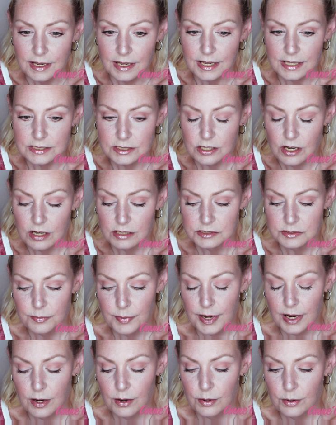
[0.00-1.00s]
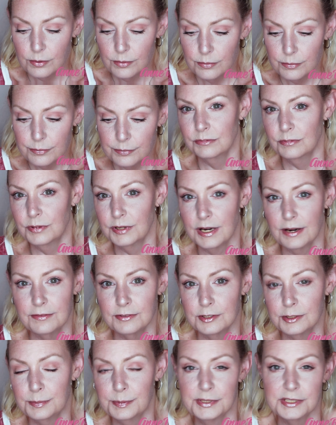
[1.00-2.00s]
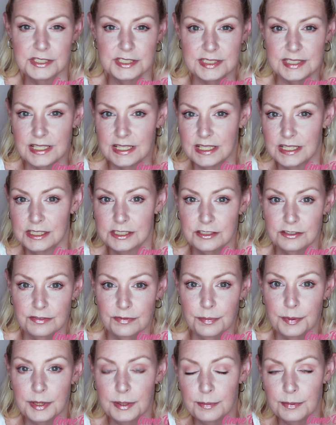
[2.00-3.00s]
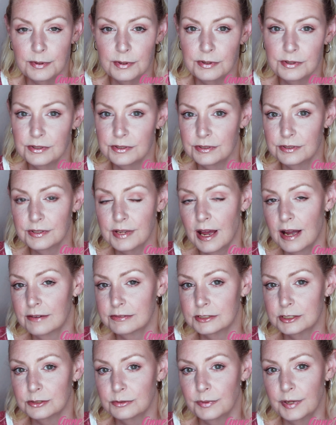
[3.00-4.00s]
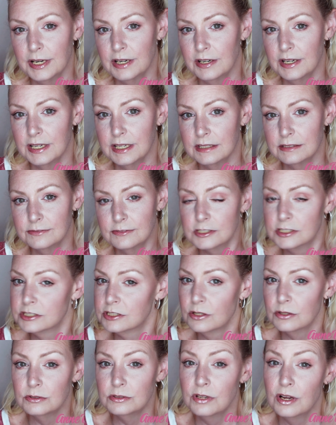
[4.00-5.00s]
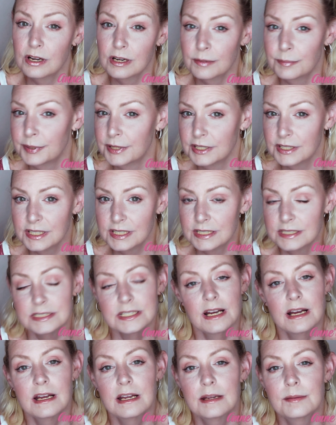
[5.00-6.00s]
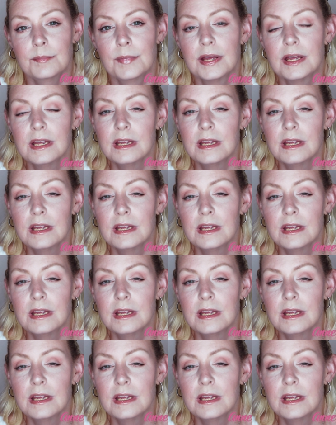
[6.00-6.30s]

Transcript: it talked about whatever percentage of people after wearing it for so long a period of time